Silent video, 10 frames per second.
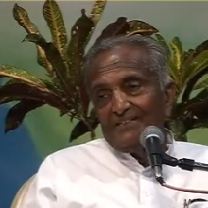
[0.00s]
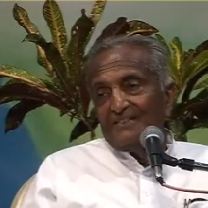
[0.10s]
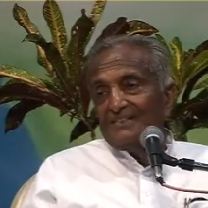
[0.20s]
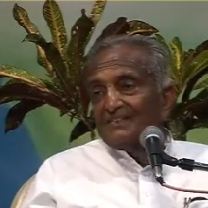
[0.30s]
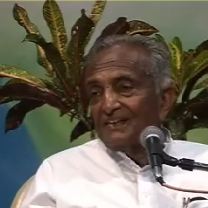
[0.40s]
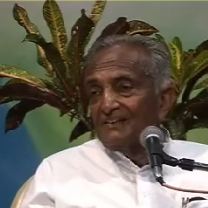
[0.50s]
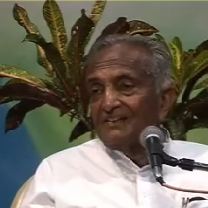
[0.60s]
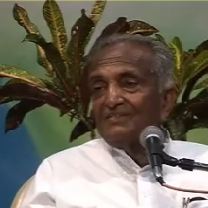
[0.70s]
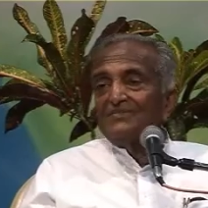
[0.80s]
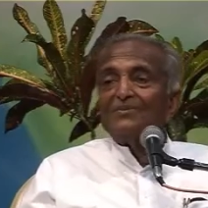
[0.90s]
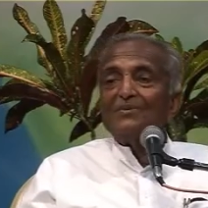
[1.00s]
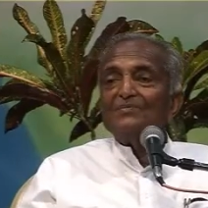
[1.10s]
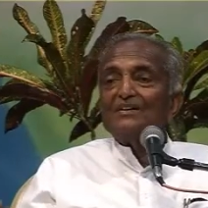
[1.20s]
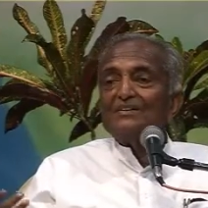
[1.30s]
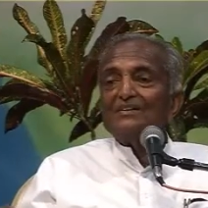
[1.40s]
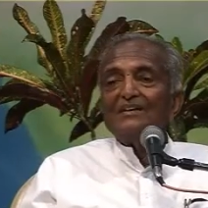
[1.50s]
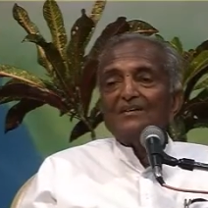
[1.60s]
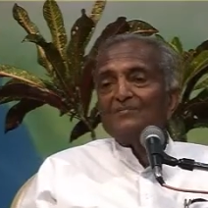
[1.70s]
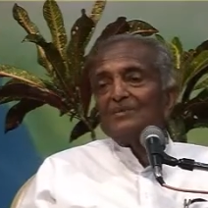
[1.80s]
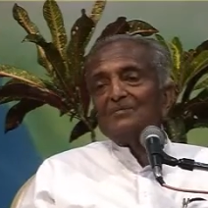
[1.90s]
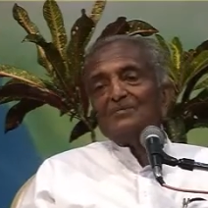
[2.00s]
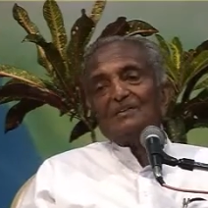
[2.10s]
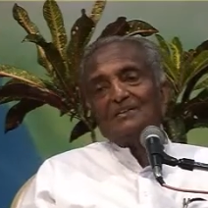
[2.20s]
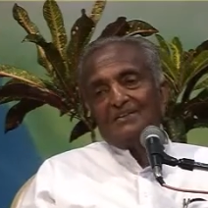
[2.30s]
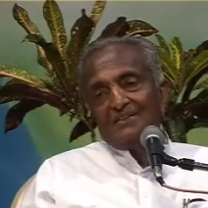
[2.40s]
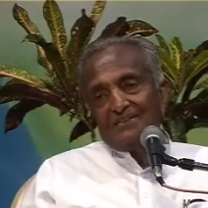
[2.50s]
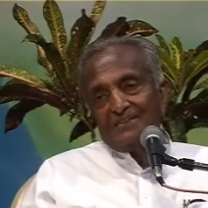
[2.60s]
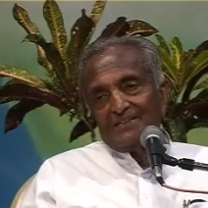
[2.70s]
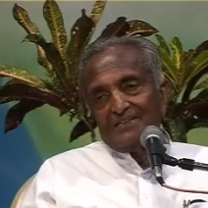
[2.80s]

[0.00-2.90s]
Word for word: He started from that humble beginning.